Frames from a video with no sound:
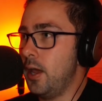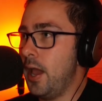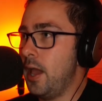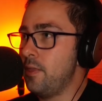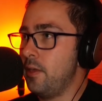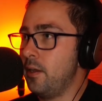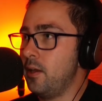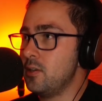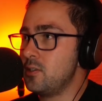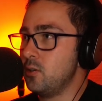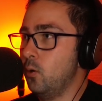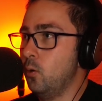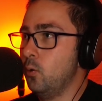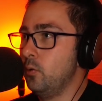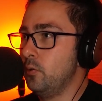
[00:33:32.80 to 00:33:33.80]
and then it's
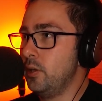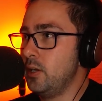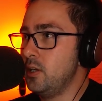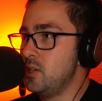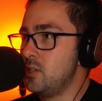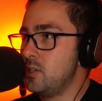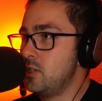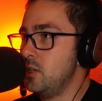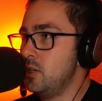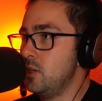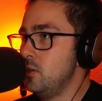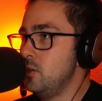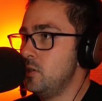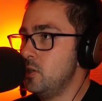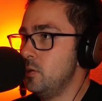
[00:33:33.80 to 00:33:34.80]
all these shitty
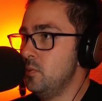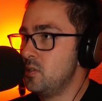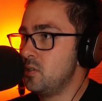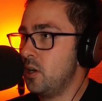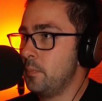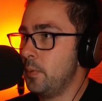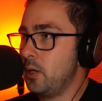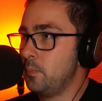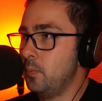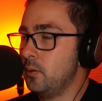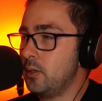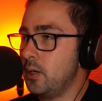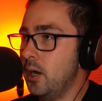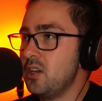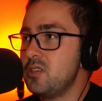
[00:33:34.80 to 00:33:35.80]
YouTubers trying to make
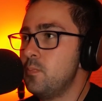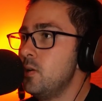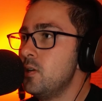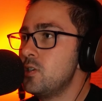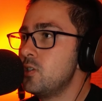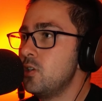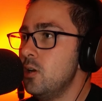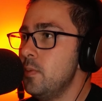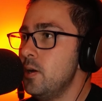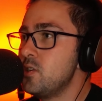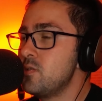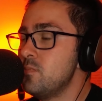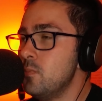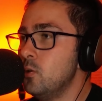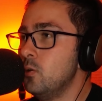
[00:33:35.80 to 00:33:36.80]
podcasts, but it's so
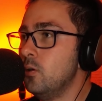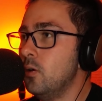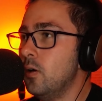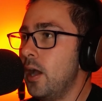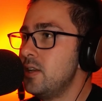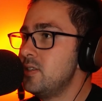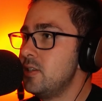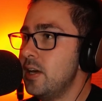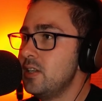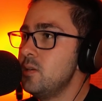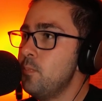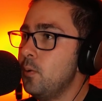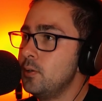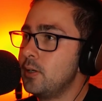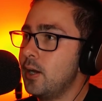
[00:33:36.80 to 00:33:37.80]
much more. And see, that's a
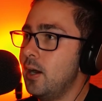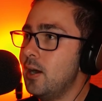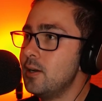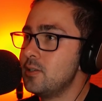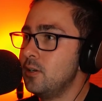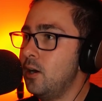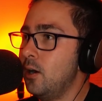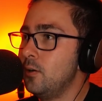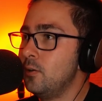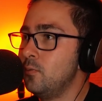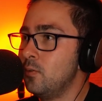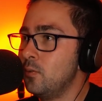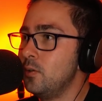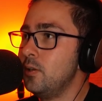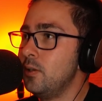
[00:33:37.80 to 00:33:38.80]
podcast that I would
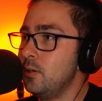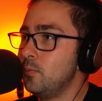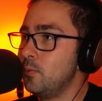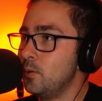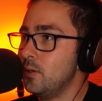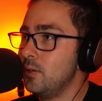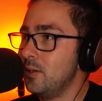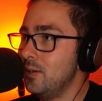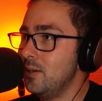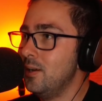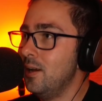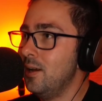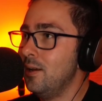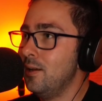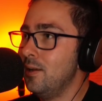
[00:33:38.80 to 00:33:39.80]
really, really
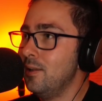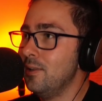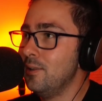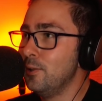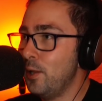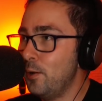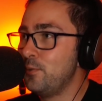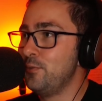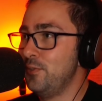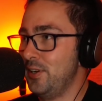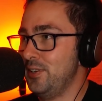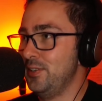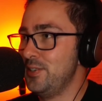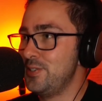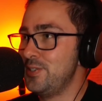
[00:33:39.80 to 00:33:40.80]
love to
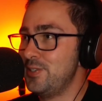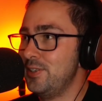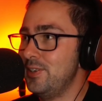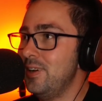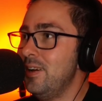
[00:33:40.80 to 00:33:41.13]
fucking listen to.